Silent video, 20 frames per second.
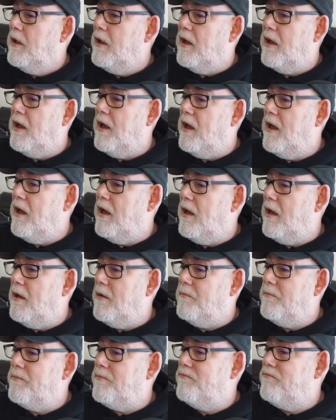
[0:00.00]

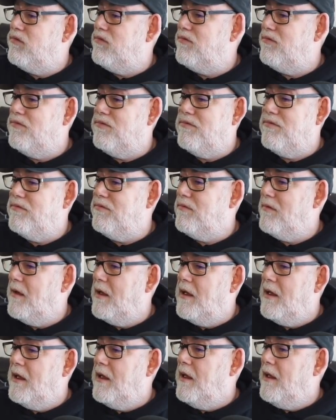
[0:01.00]
Some
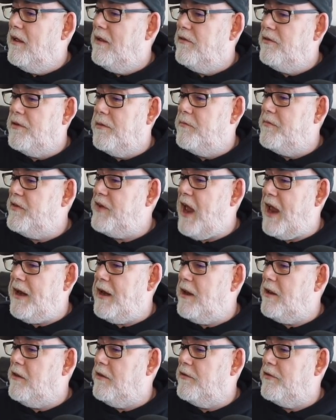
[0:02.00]

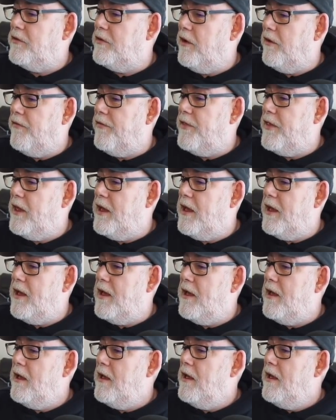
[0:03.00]
technical stuff
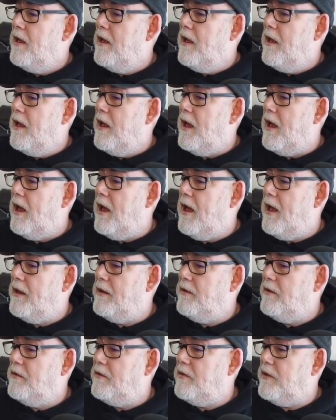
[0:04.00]
there.
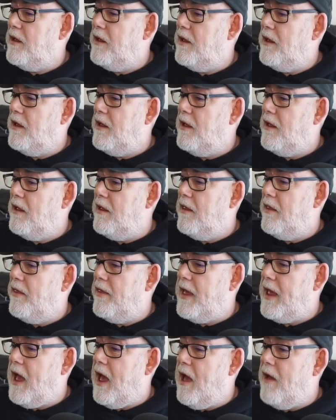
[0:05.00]
And
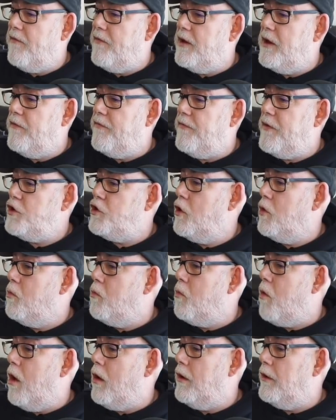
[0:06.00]
they have an official
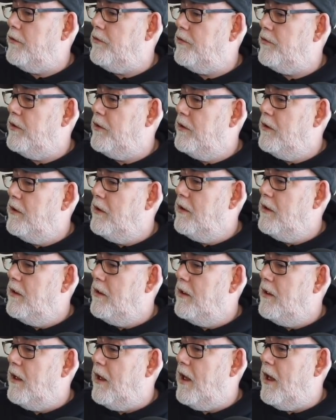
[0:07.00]
wallet
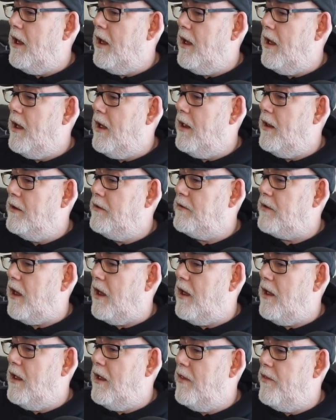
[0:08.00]
and
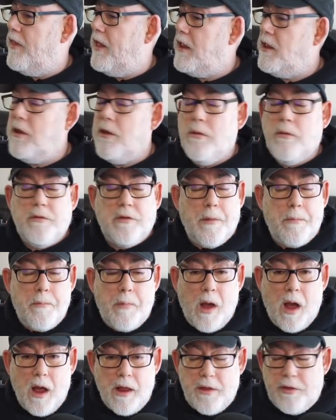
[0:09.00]
they use a
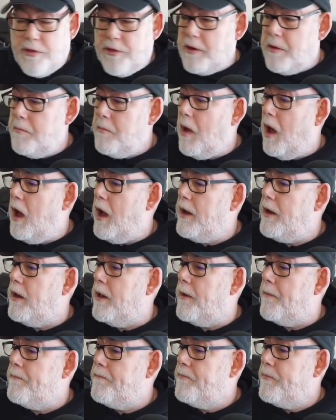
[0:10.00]
Python
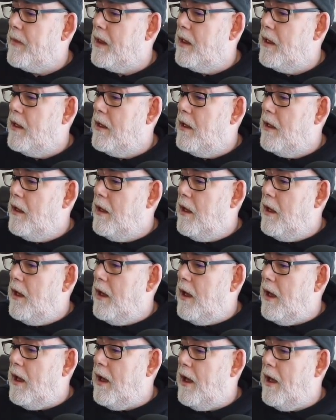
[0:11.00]
miner.
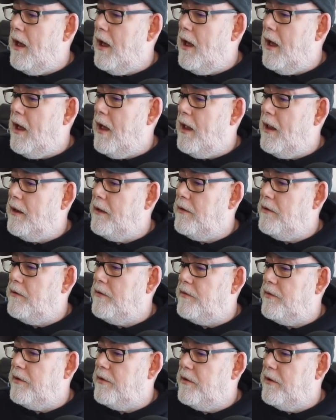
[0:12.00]

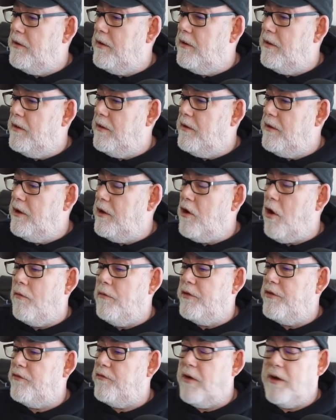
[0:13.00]
And you're not
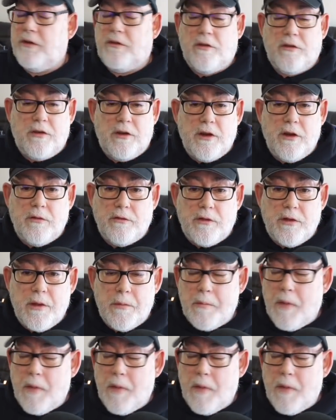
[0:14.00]
restricted to using the